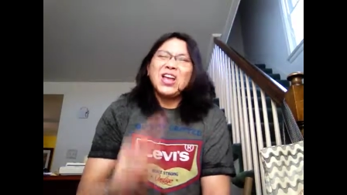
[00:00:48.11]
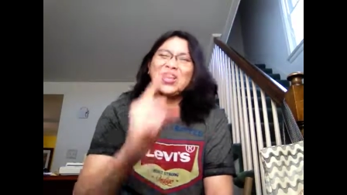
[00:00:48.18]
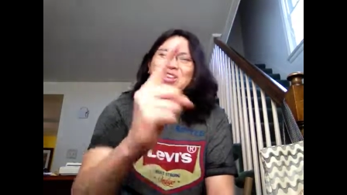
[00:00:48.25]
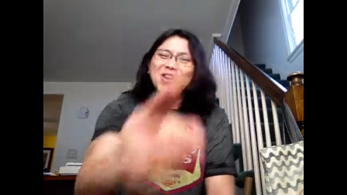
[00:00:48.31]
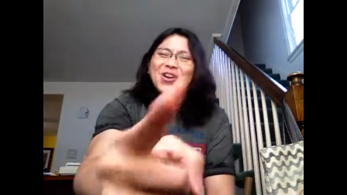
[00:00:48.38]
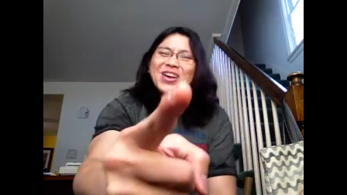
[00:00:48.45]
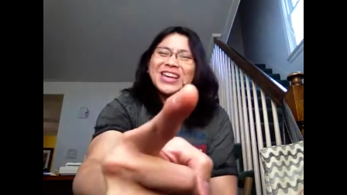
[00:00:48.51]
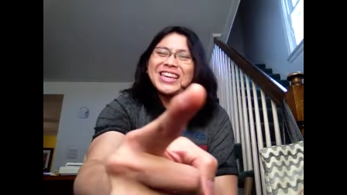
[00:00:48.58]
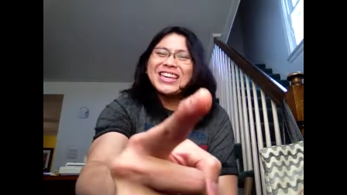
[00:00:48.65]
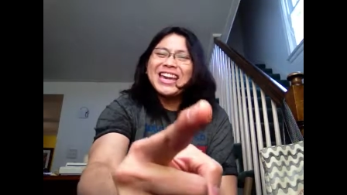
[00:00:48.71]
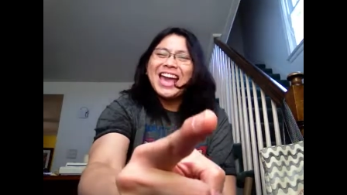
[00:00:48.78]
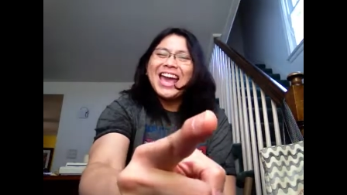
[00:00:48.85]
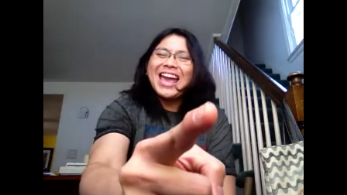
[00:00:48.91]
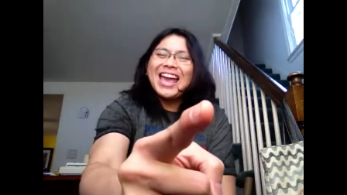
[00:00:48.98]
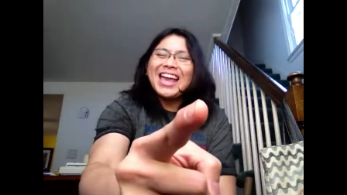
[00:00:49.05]
you're
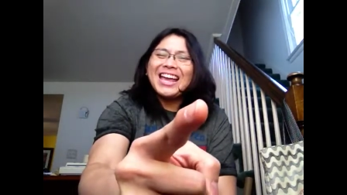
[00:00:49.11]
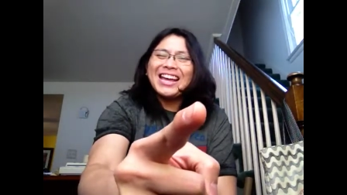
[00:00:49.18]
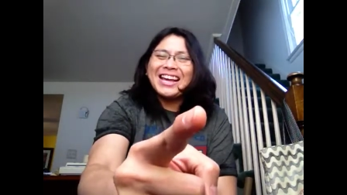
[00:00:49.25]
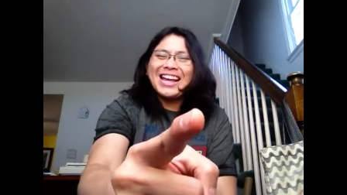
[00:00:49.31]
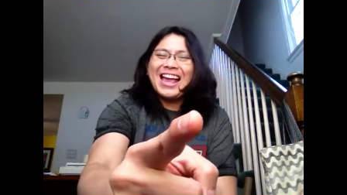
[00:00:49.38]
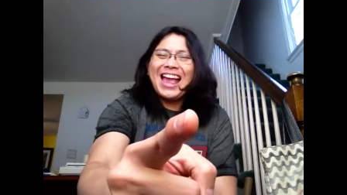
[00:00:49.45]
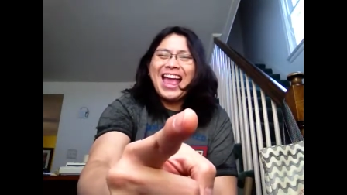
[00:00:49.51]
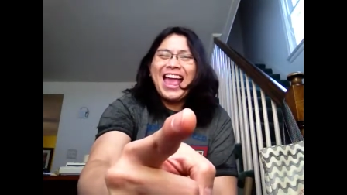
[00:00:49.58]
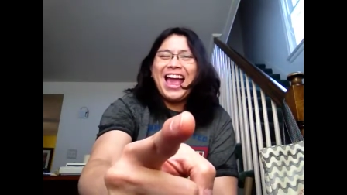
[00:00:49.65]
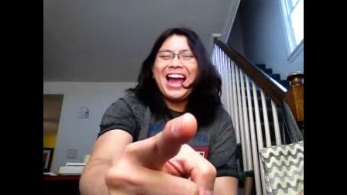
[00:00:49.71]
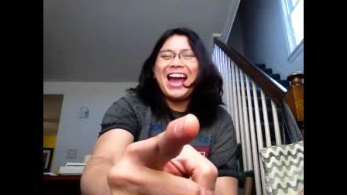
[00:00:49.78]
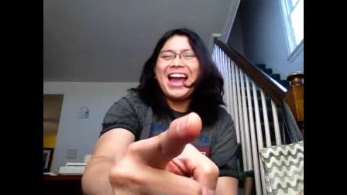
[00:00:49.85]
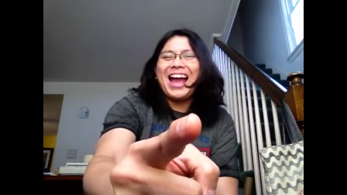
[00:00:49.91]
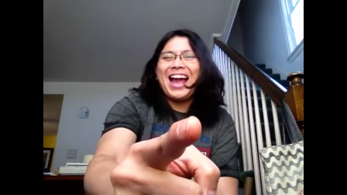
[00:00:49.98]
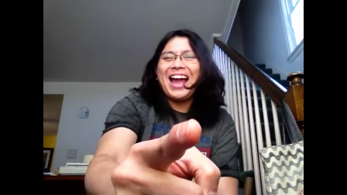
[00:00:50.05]
gay.
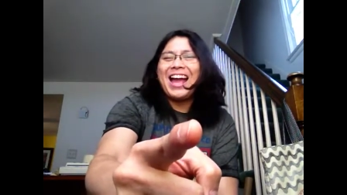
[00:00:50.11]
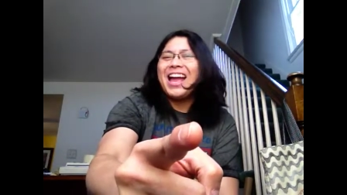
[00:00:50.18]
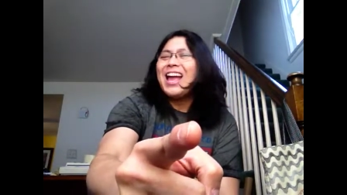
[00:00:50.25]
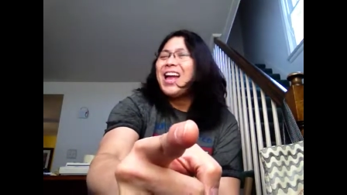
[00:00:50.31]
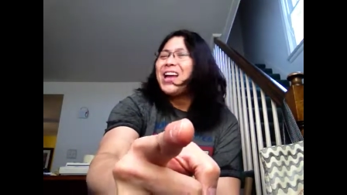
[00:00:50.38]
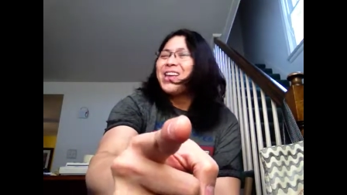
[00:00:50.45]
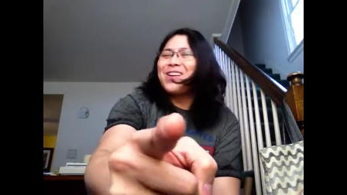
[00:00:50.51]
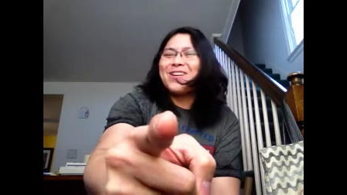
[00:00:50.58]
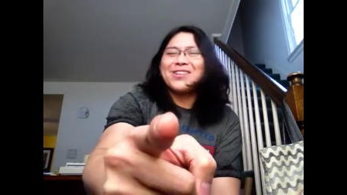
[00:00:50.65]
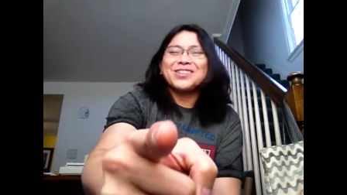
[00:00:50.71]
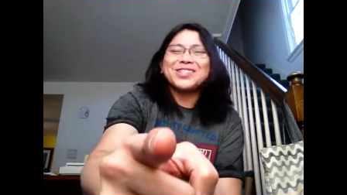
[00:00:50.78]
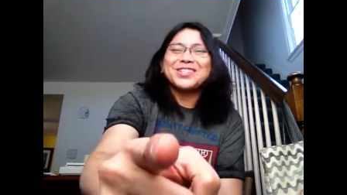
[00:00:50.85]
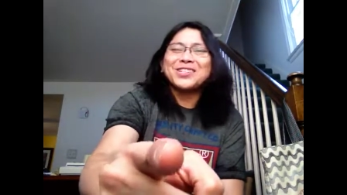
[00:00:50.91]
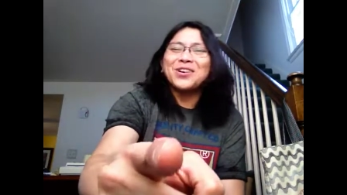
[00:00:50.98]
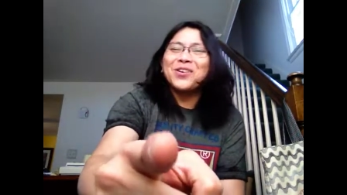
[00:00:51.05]
You're
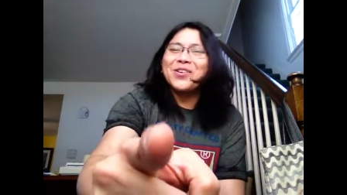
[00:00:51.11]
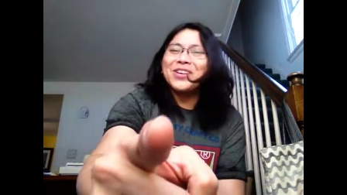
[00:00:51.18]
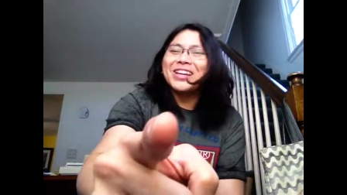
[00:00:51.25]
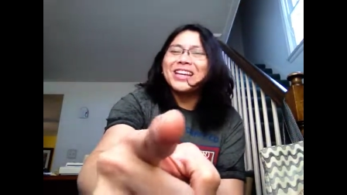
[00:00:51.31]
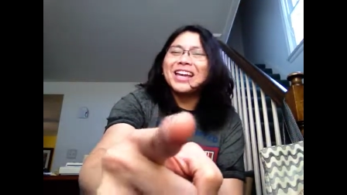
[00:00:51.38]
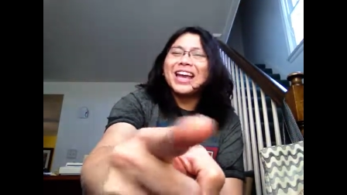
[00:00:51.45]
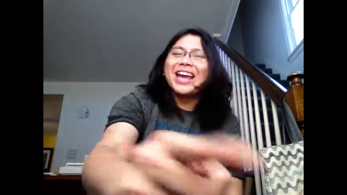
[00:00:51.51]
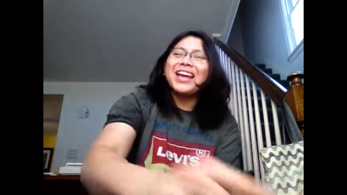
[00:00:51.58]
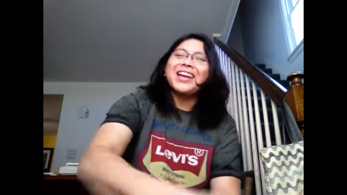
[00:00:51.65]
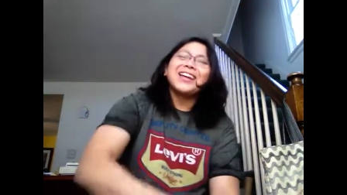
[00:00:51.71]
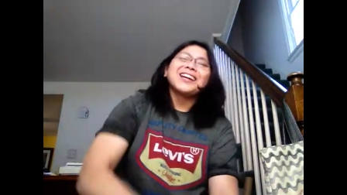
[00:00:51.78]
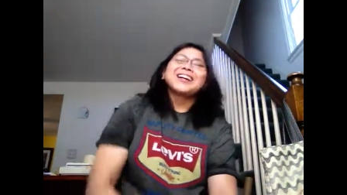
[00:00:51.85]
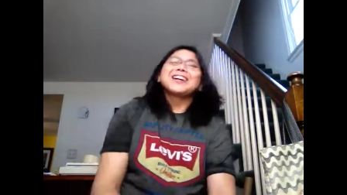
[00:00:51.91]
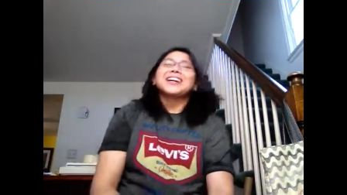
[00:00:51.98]
so gay.